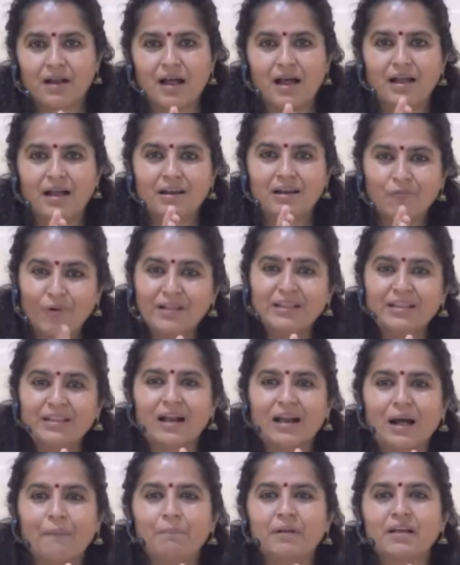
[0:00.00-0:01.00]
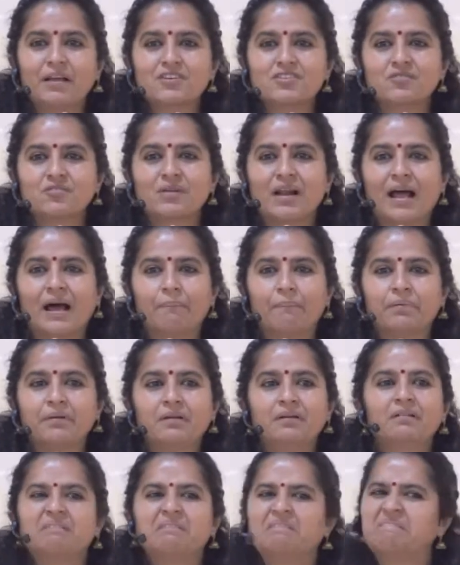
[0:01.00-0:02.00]
And when that application will
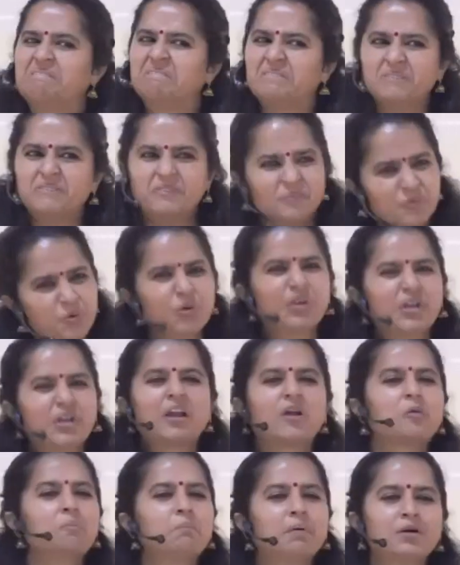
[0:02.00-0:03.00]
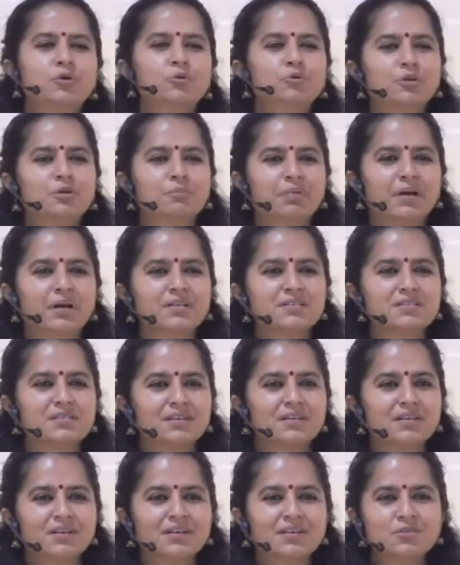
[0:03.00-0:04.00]
happen, you cannot but do the best.
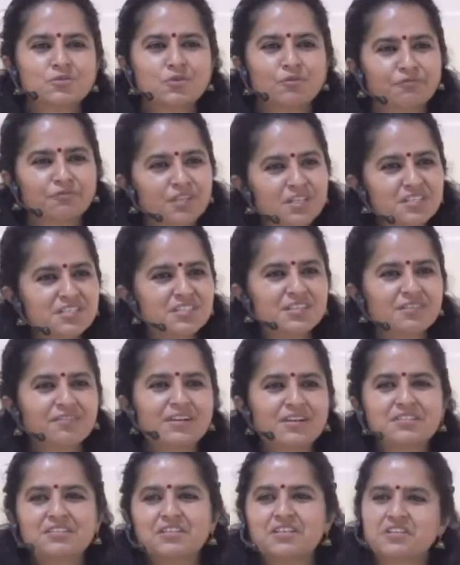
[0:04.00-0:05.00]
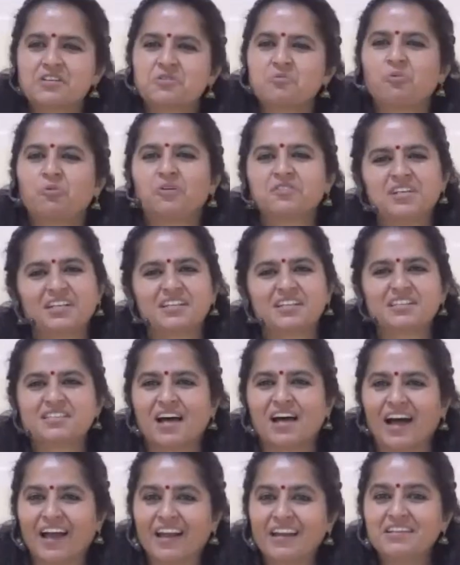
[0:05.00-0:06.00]
So if this civilization was at its
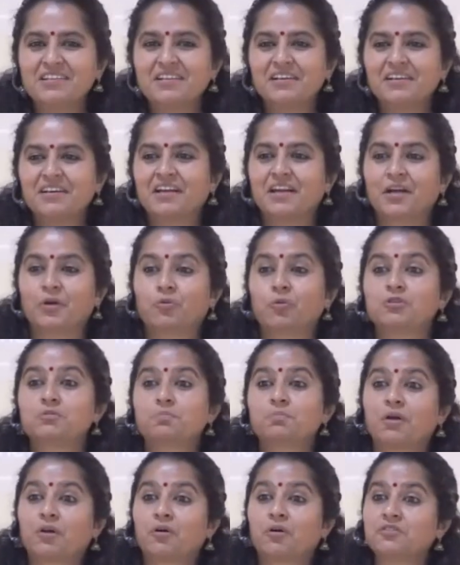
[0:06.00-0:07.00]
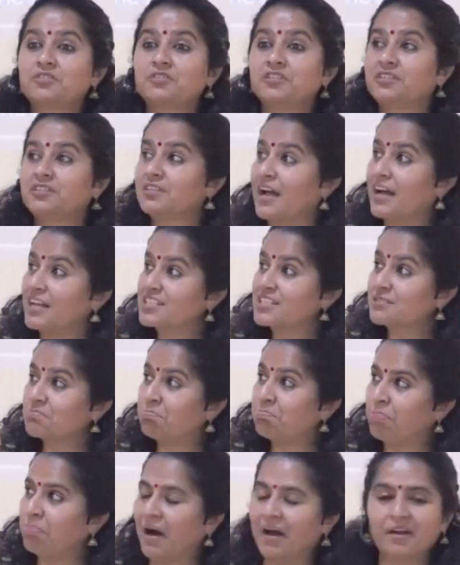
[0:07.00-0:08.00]
height, it was because it
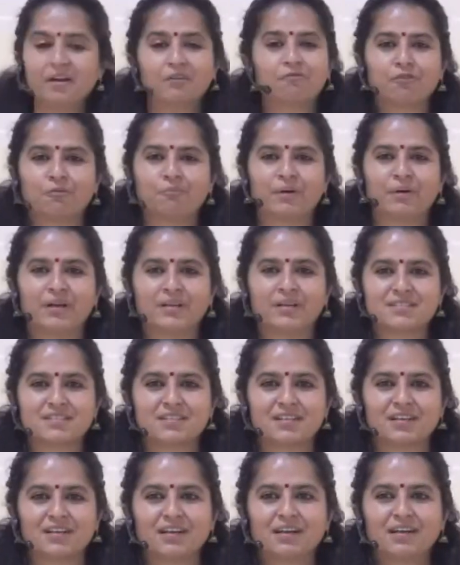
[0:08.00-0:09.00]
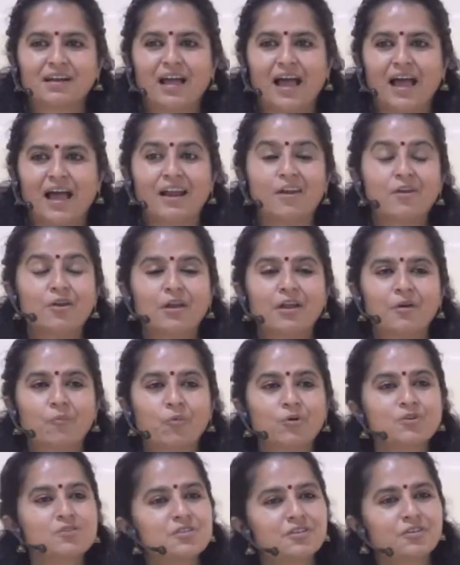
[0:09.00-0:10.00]
aspired for best. And
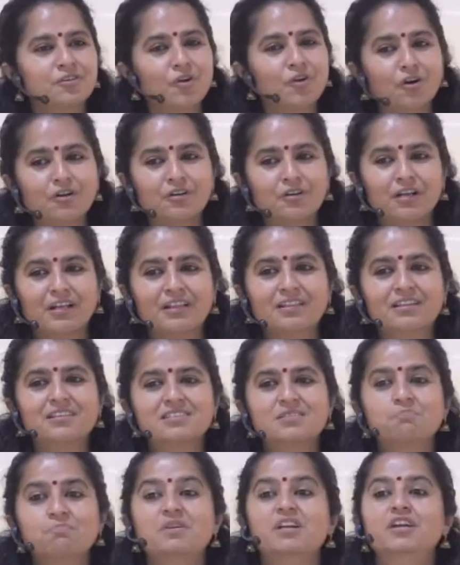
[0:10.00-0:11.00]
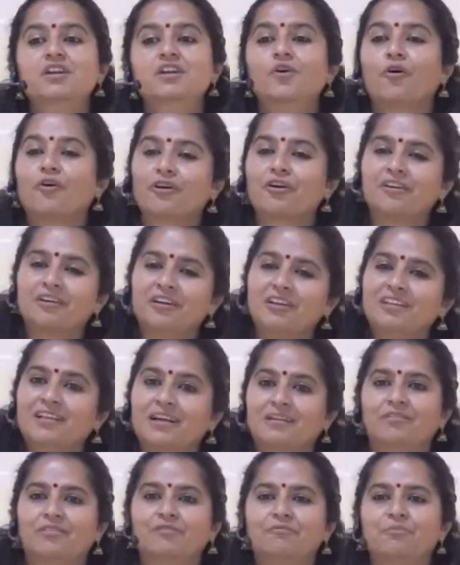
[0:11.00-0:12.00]
was not in this mediocrity
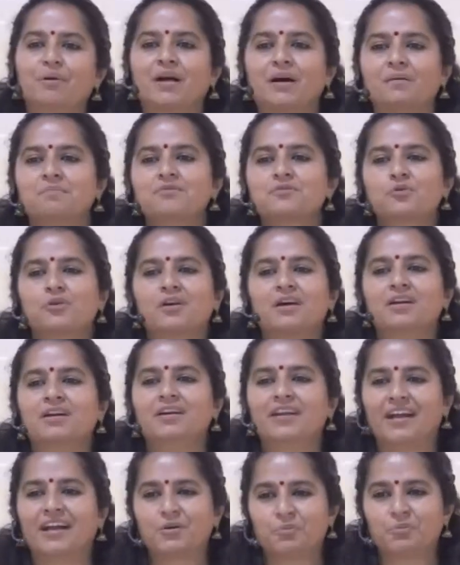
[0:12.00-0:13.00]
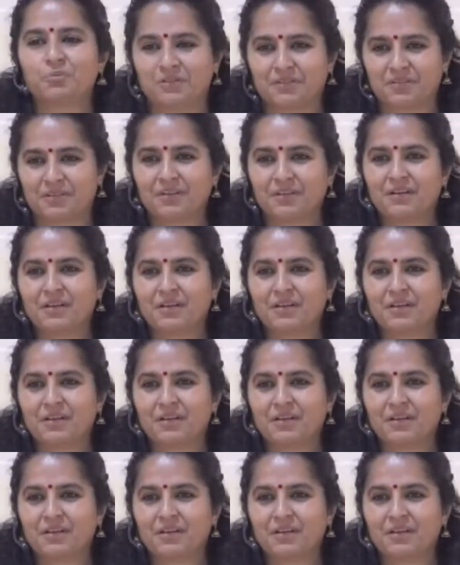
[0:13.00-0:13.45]
that we've become so content with.